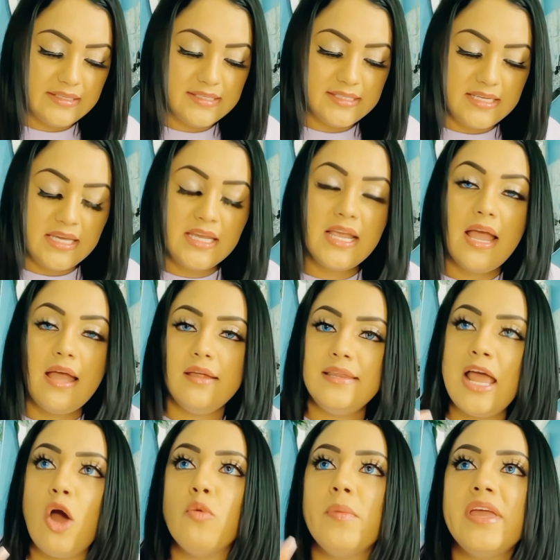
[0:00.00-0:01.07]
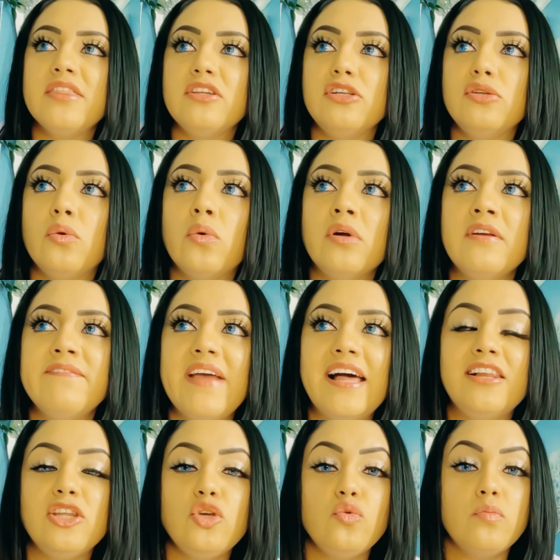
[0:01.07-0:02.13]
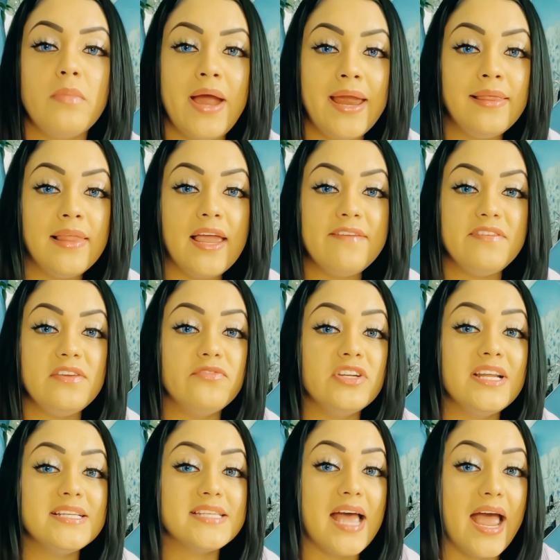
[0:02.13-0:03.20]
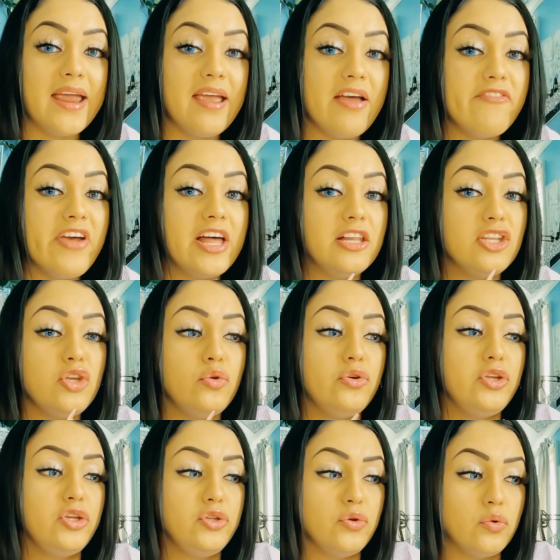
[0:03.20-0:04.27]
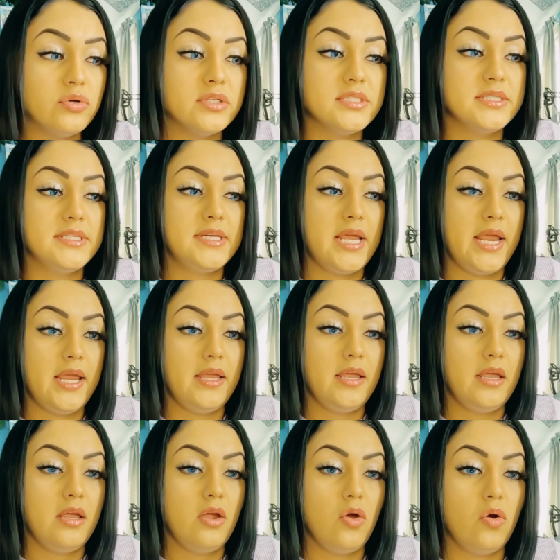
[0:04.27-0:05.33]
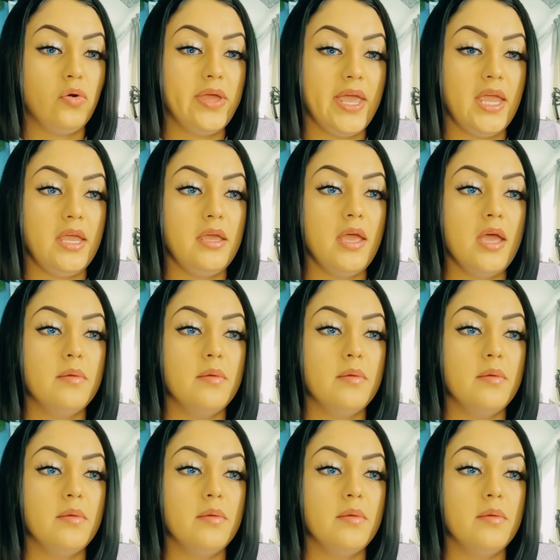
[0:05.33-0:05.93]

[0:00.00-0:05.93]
See, now may the Lord value my life even as I have valued yours today. Okay?